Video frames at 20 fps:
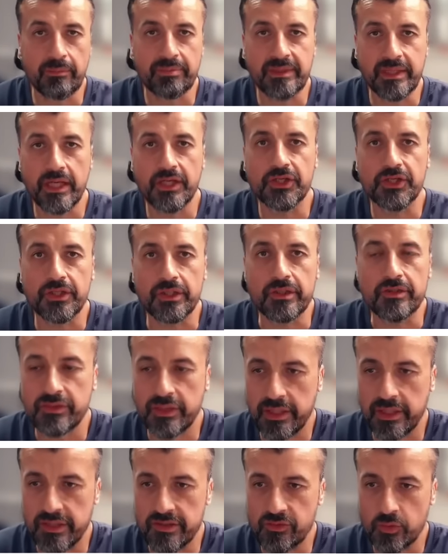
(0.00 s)

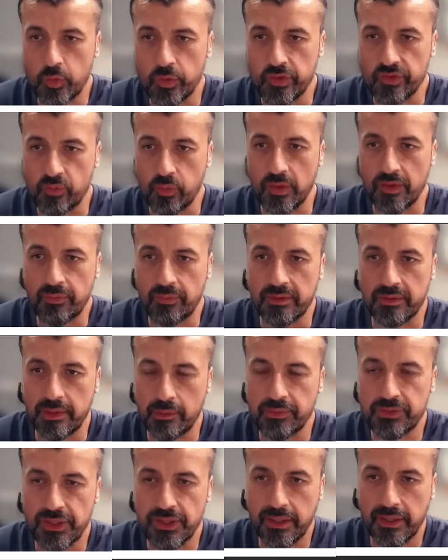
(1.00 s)
applications. It is always worthwhile
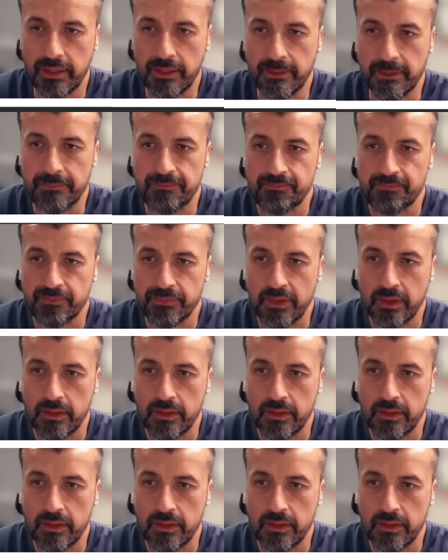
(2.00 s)
double checking